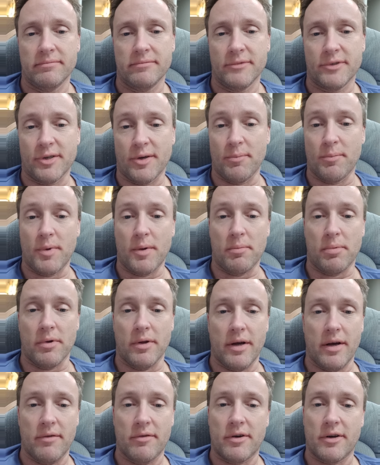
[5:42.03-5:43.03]
Some people
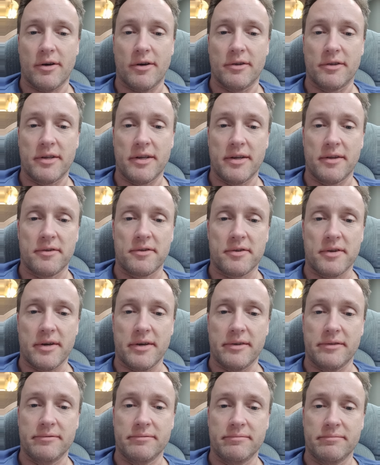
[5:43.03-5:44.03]
have it all on the
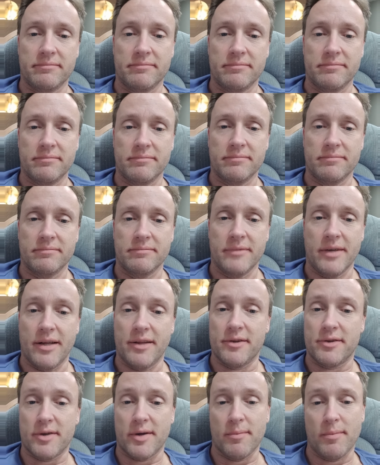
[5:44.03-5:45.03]
inside.
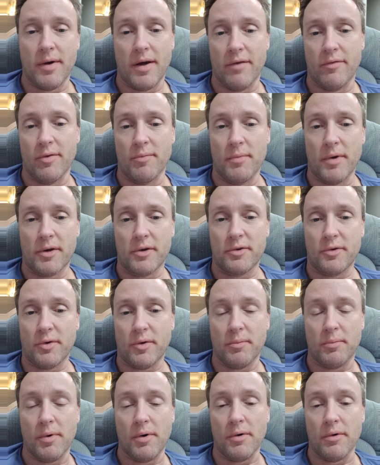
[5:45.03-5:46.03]
And some have a mixture
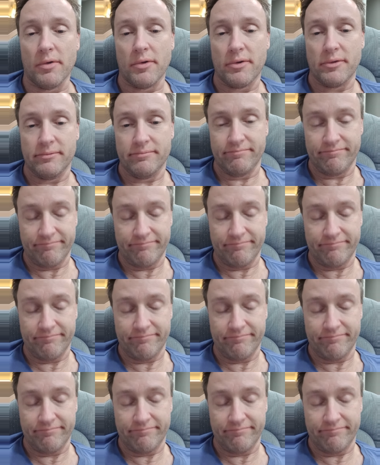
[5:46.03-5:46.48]
of both.